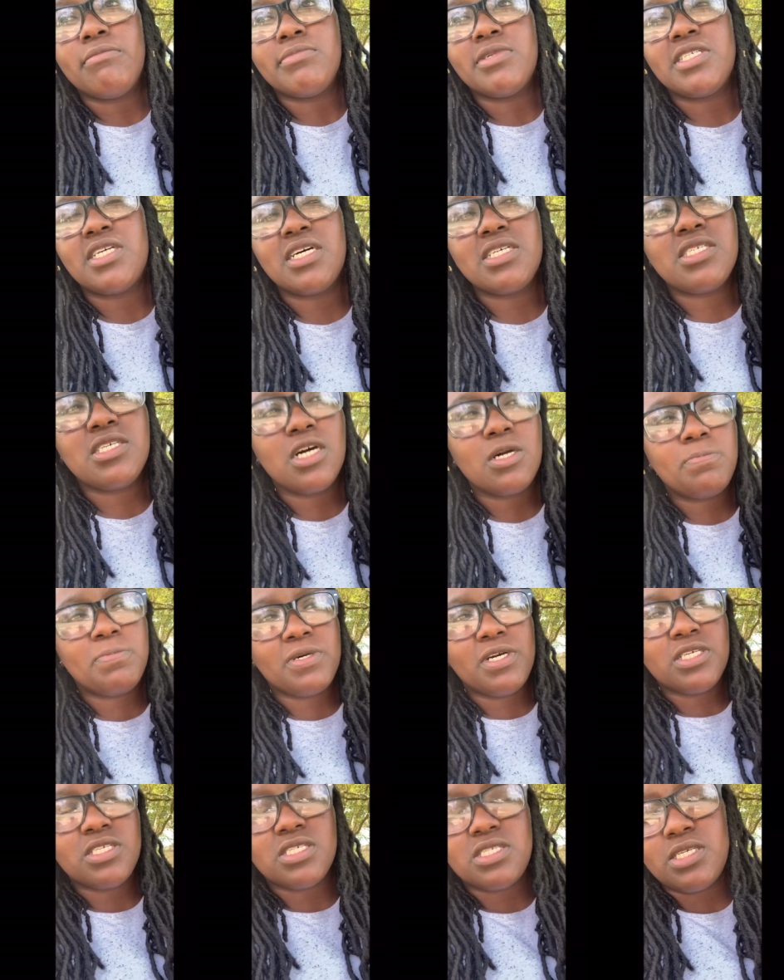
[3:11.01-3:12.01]
It does suck
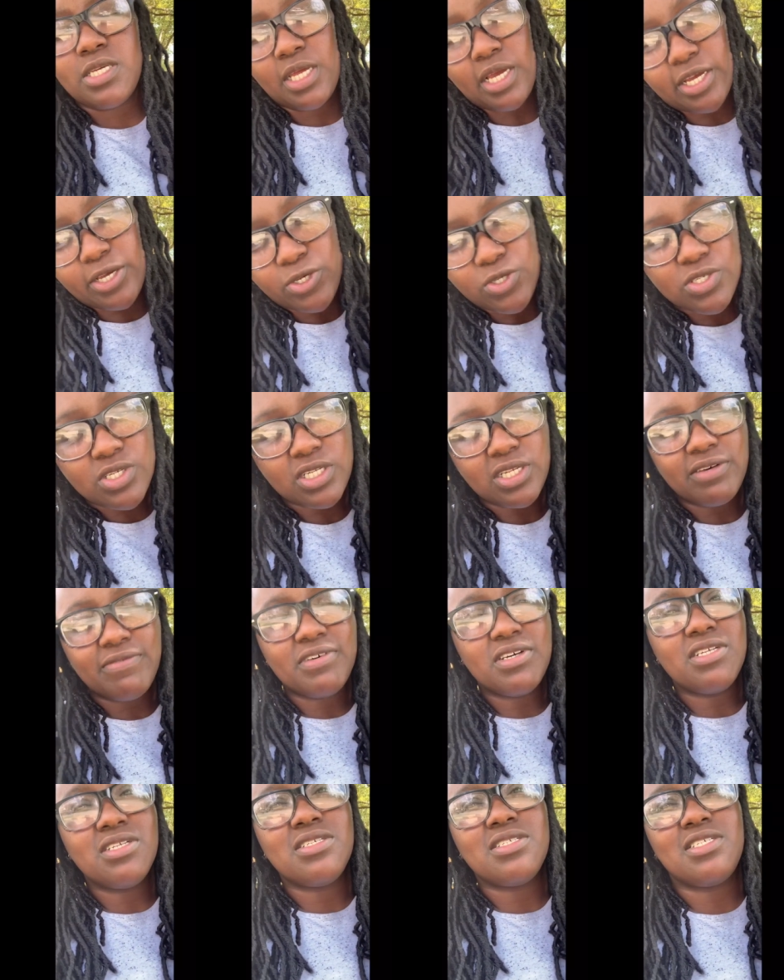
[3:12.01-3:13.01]
because the city I used to live
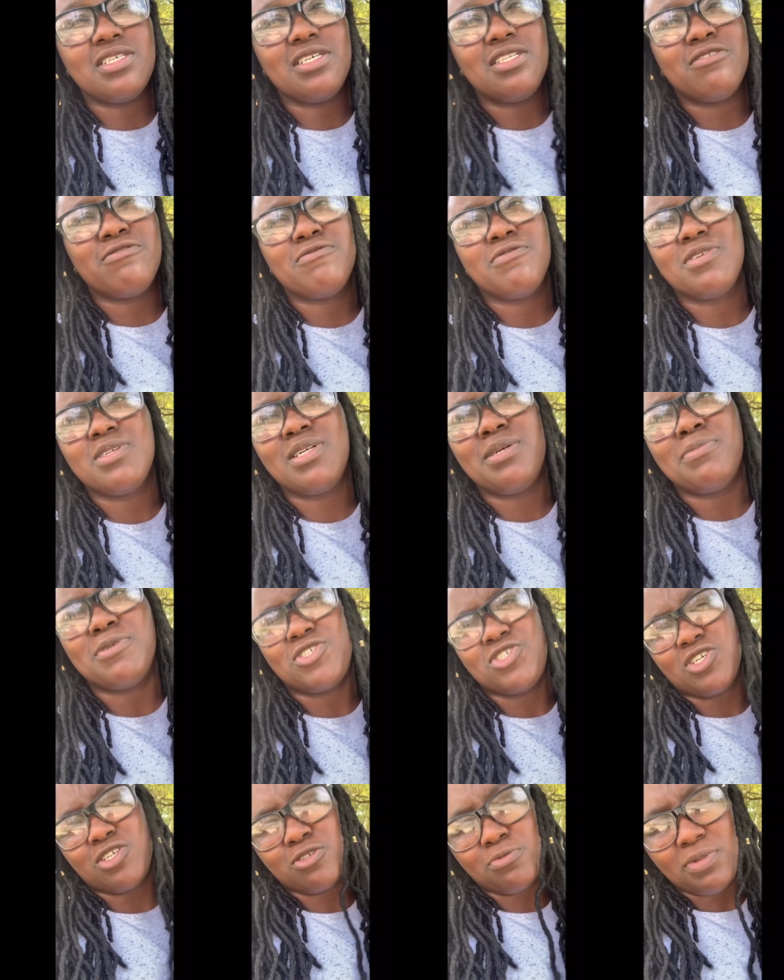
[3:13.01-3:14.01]
in didn't really
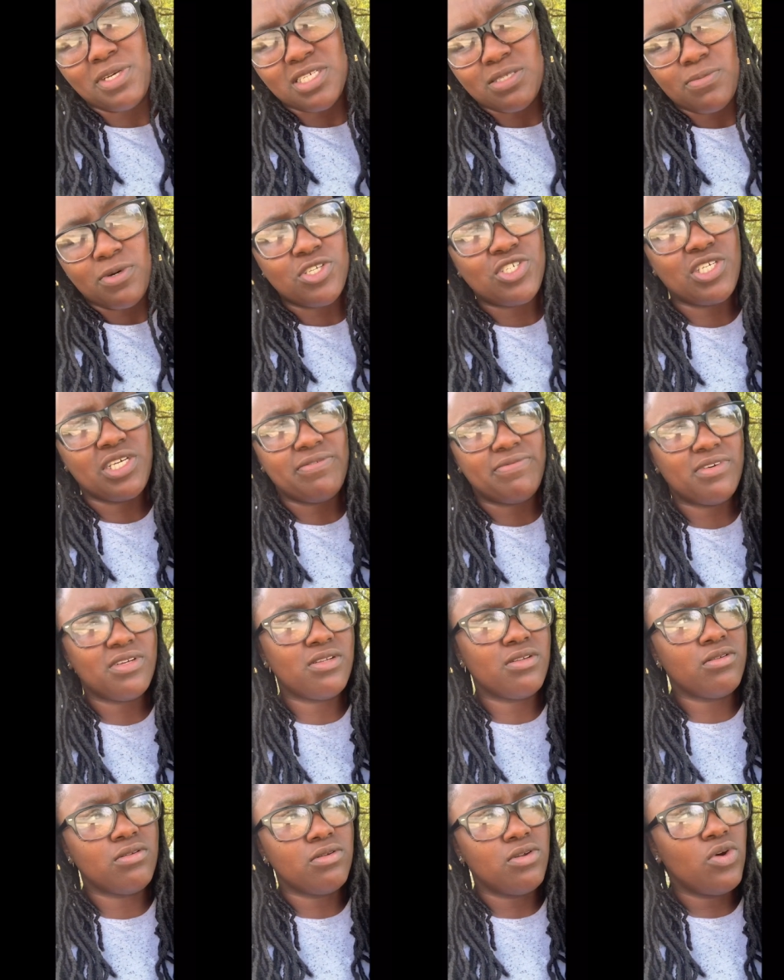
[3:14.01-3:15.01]
misgender me as much,
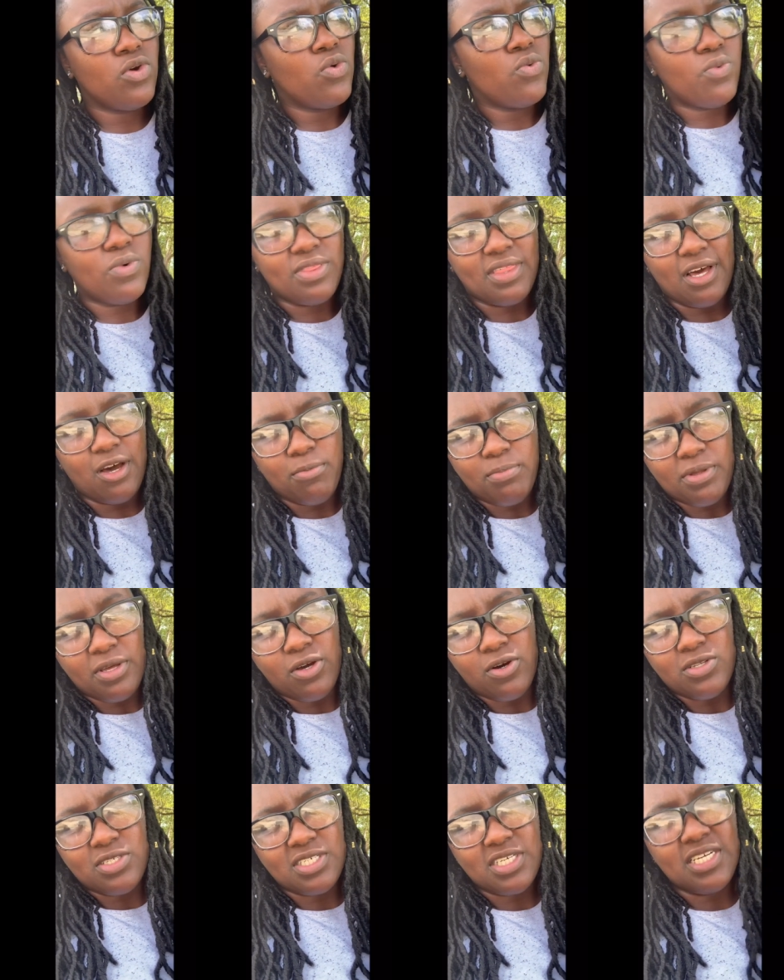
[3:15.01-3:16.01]
even without being
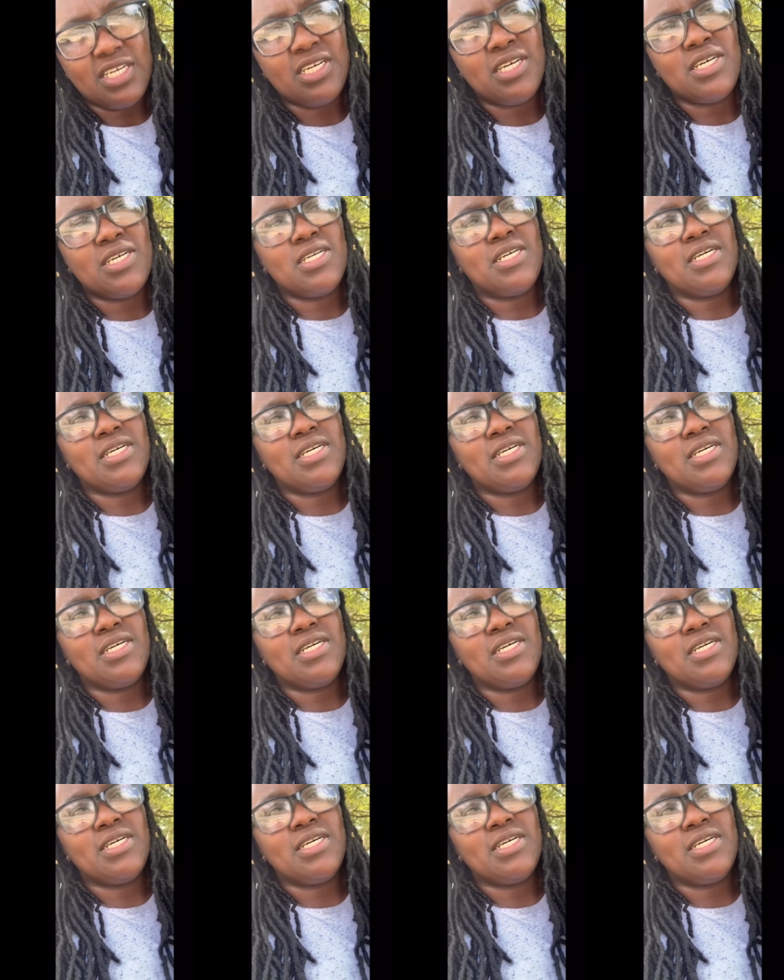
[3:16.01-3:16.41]
on T.